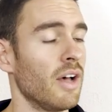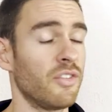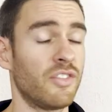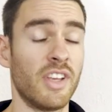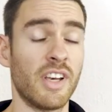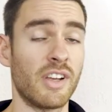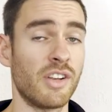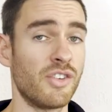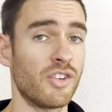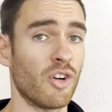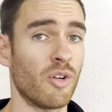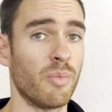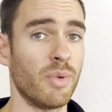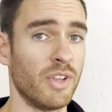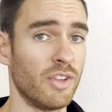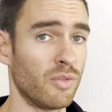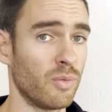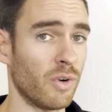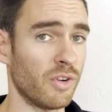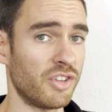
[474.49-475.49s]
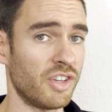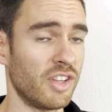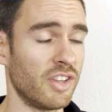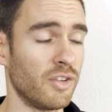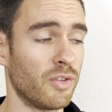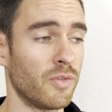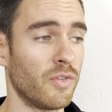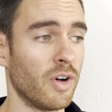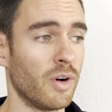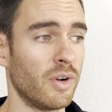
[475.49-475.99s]
second job is watching
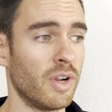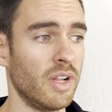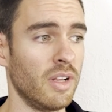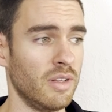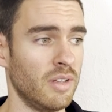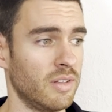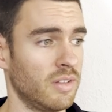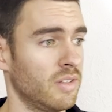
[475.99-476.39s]
this folder.